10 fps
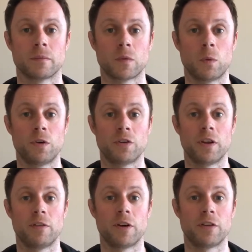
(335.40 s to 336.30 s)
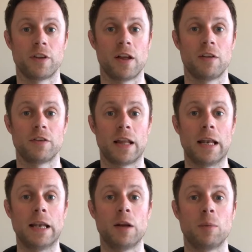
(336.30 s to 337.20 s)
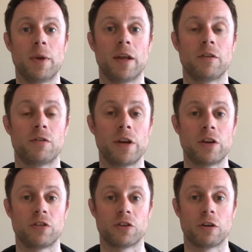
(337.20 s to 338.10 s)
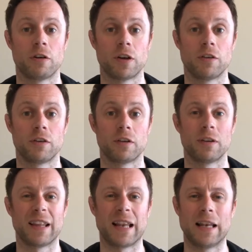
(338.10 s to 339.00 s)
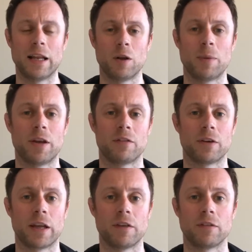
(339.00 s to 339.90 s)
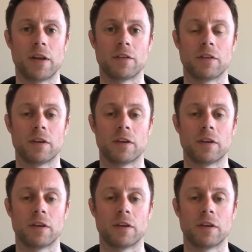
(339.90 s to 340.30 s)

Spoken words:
We're just giving ourselves that little bit of reassurance and that little bit of forgiveness.